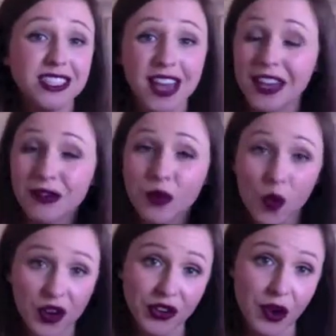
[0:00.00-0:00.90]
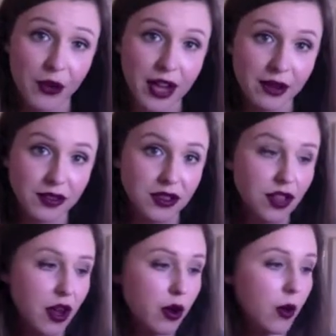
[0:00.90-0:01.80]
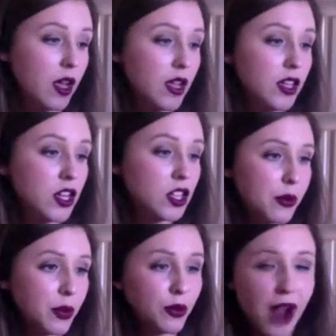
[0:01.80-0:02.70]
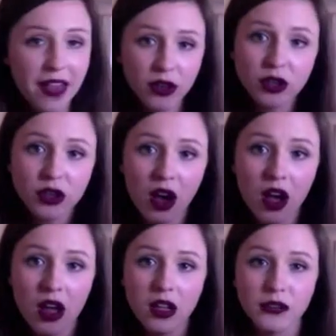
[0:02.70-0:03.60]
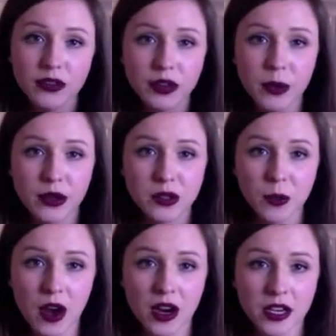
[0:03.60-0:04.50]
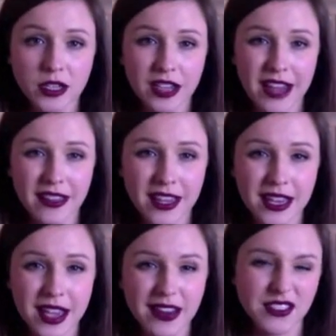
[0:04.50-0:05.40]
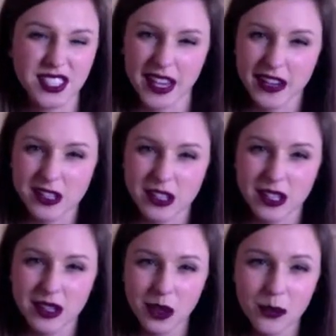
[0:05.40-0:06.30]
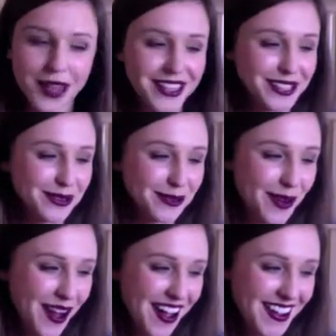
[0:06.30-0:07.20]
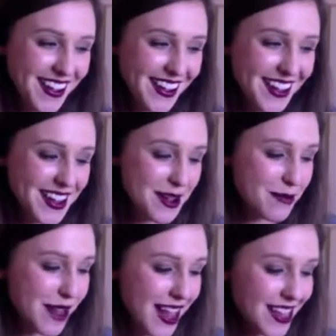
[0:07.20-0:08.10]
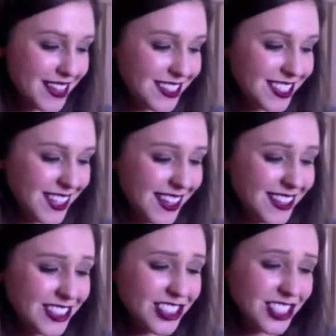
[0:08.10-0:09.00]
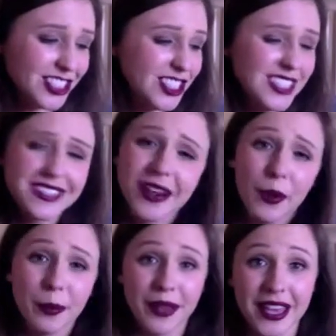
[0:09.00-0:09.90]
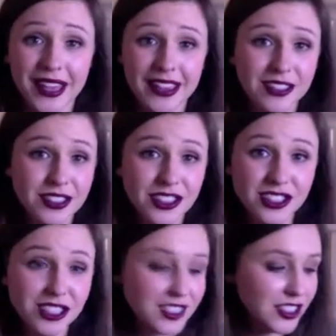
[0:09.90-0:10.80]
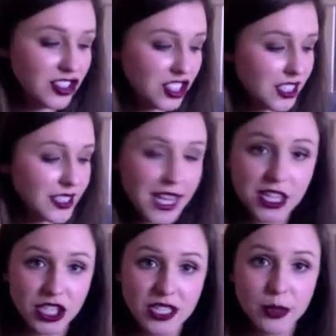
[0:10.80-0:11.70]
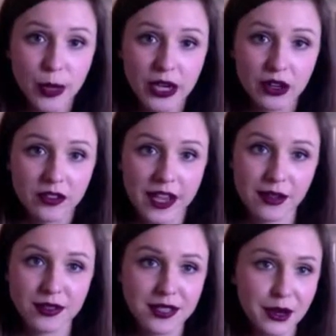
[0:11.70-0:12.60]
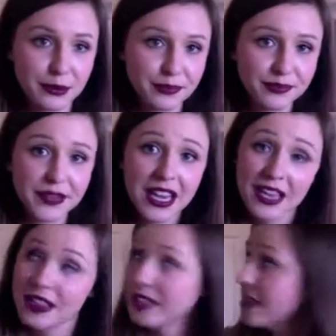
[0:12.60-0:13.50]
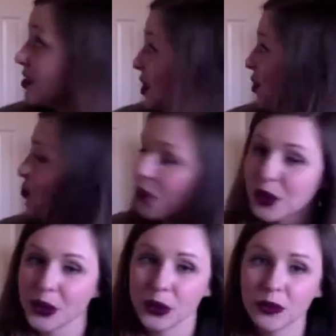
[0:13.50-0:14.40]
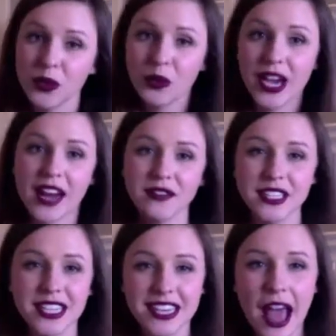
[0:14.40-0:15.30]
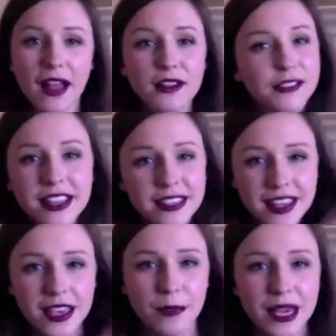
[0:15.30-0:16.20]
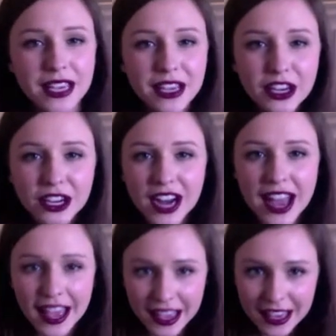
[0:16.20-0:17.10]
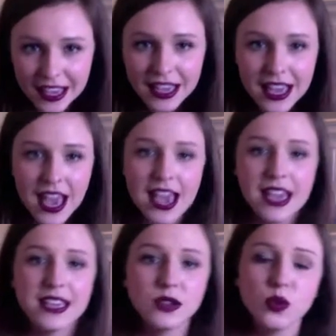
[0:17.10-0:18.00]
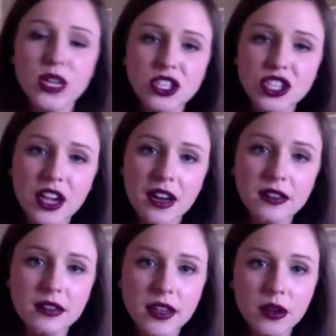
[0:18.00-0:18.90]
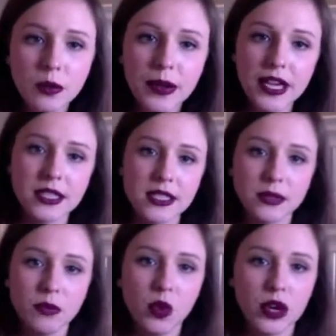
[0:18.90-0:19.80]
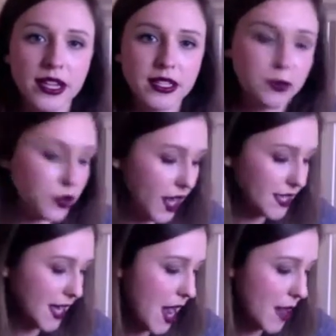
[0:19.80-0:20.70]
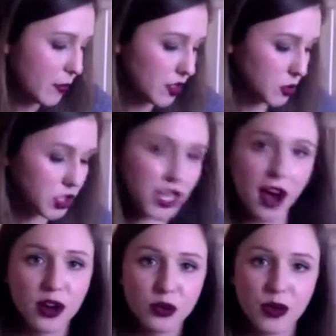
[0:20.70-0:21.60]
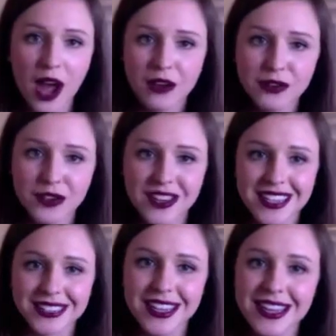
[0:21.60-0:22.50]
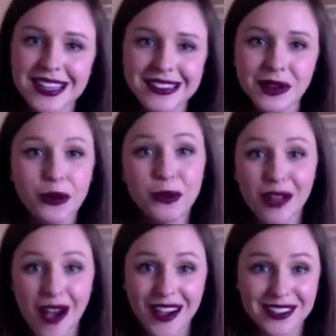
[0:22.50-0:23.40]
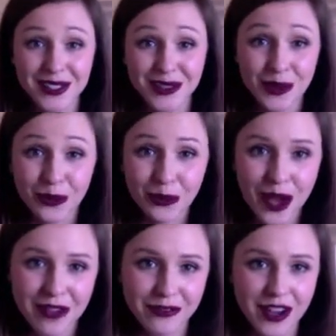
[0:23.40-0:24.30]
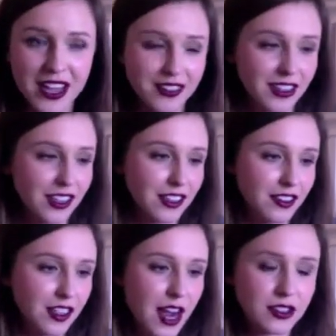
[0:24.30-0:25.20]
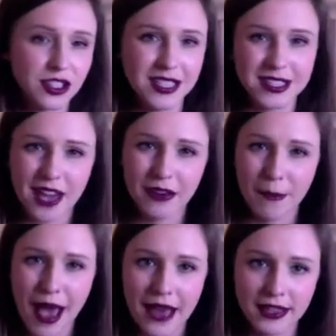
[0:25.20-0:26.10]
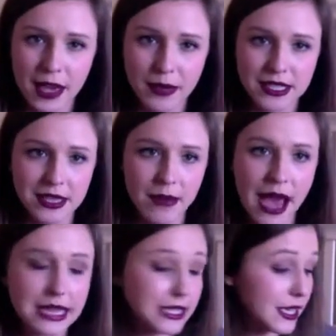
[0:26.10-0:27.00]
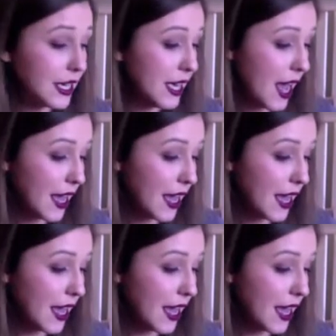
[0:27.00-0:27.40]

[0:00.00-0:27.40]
and she's taken 4 in a row now. So she would rather crawl for the most part. I think it kind of scares her a little bit to walk, but she's just so big. She just thinks she's a big girl now. So this is her room. We kind of did an elephant theme, pink and gray. And once she got a little bit more into playtime, we switched out her rug for these little blocks. They're way fun. They're actually, it's kind of a mat, an ABC mat.